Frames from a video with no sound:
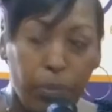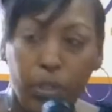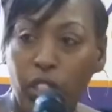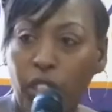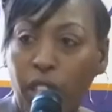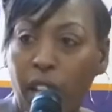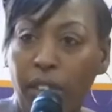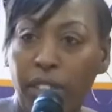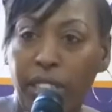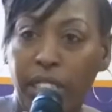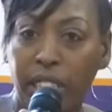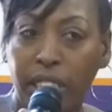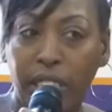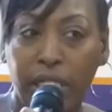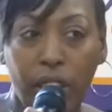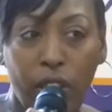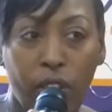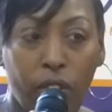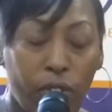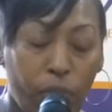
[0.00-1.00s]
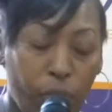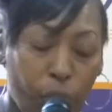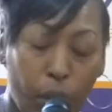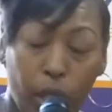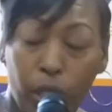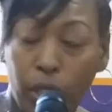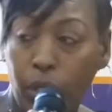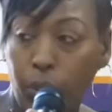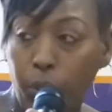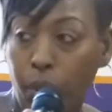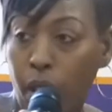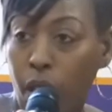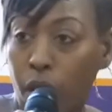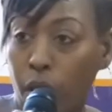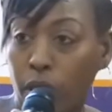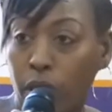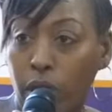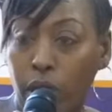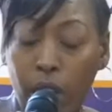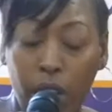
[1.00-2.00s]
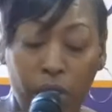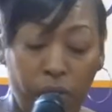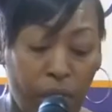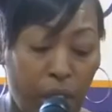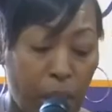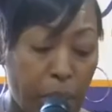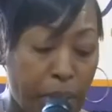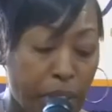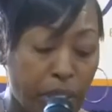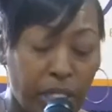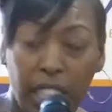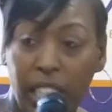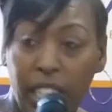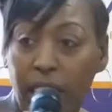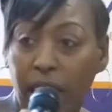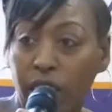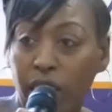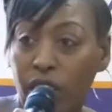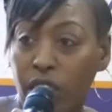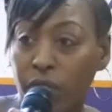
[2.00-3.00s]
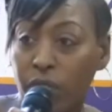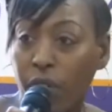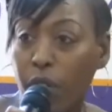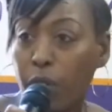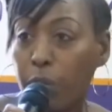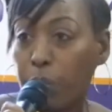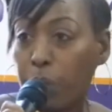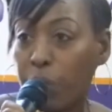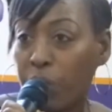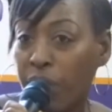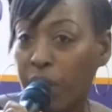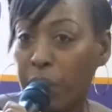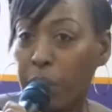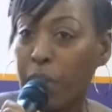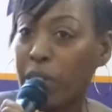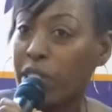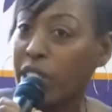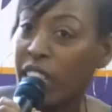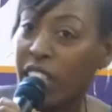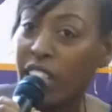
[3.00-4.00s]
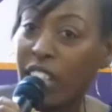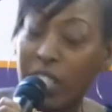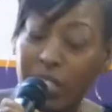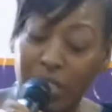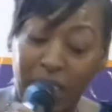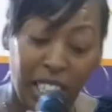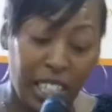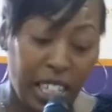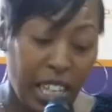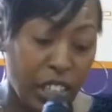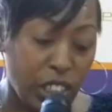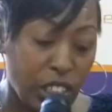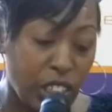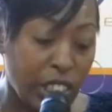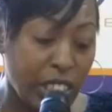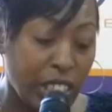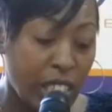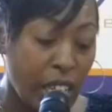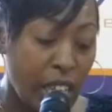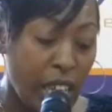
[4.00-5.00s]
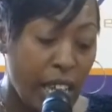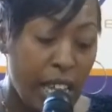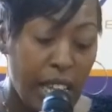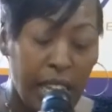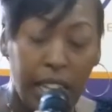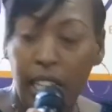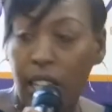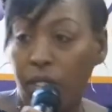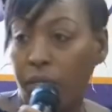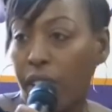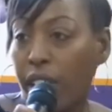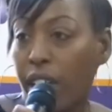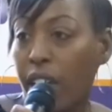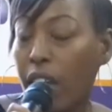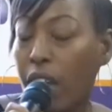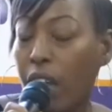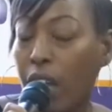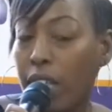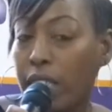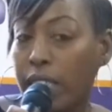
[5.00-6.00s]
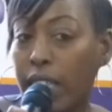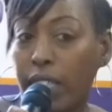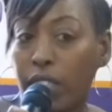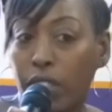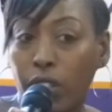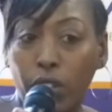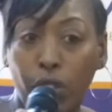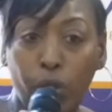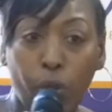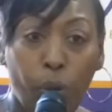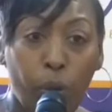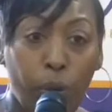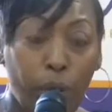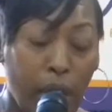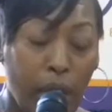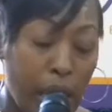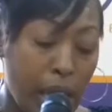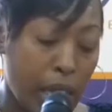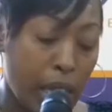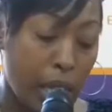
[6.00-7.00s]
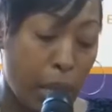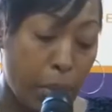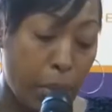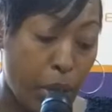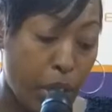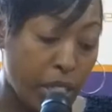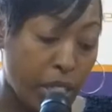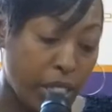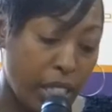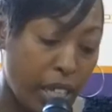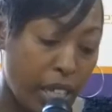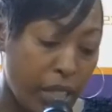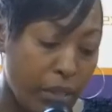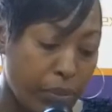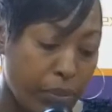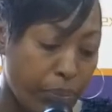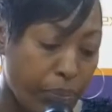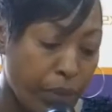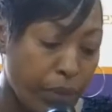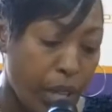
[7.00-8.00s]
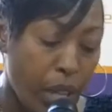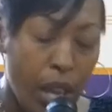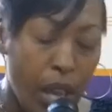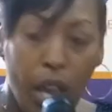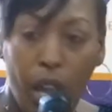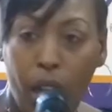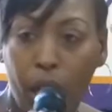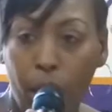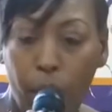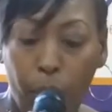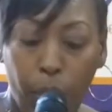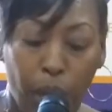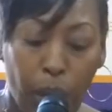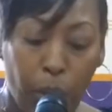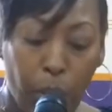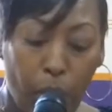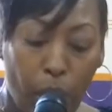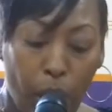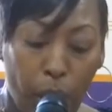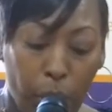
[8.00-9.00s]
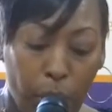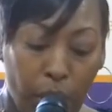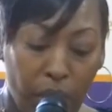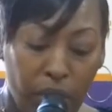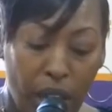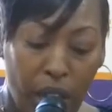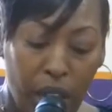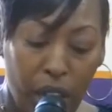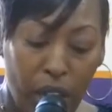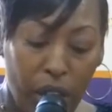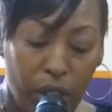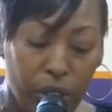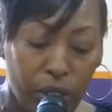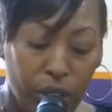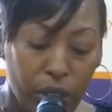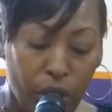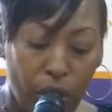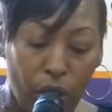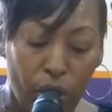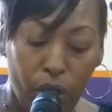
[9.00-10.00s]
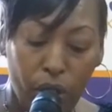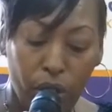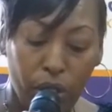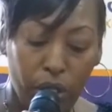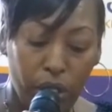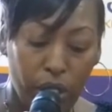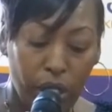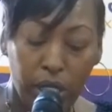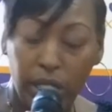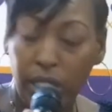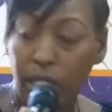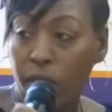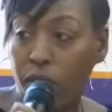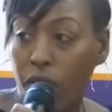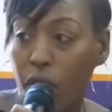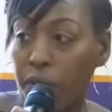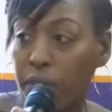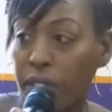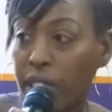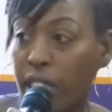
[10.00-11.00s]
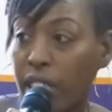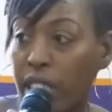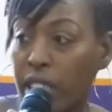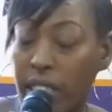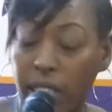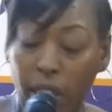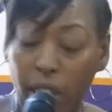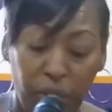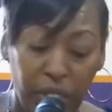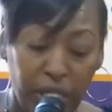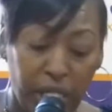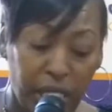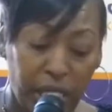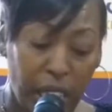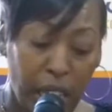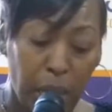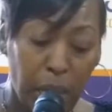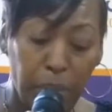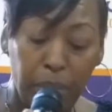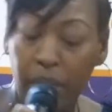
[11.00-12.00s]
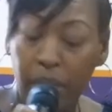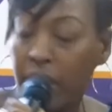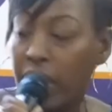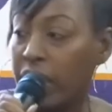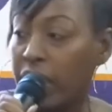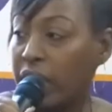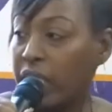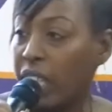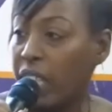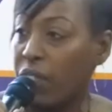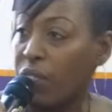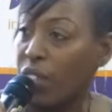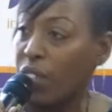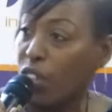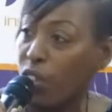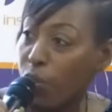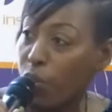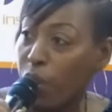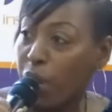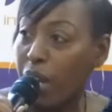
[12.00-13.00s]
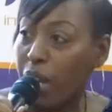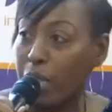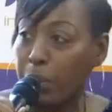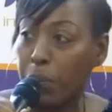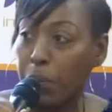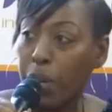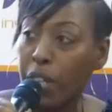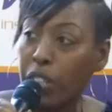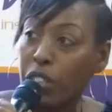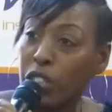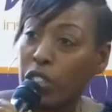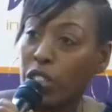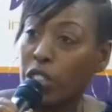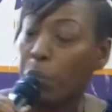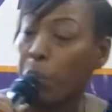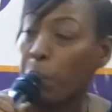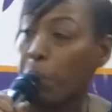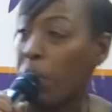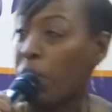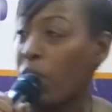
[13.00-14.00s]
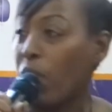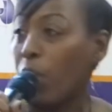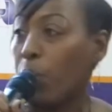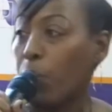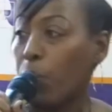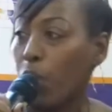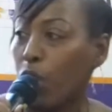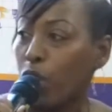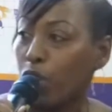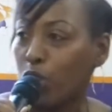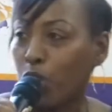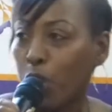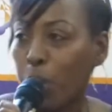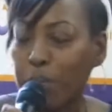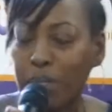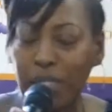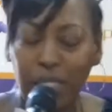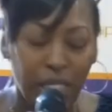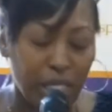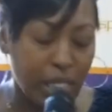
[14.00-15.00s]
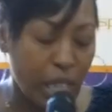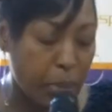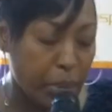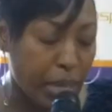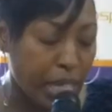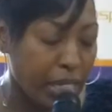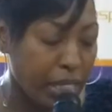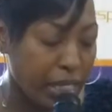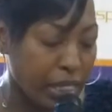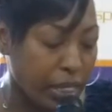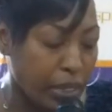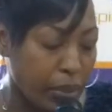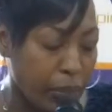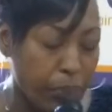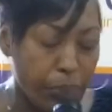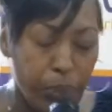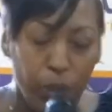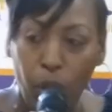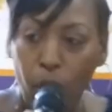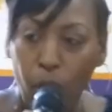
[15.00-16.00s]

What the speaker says: The charity itself works alongside female teenagers, vulnerable female teenagers living and attending school in Merton. We work with young girls on self-confidence, self-esteem, CV and career aspirations, so we provide workshops and summits.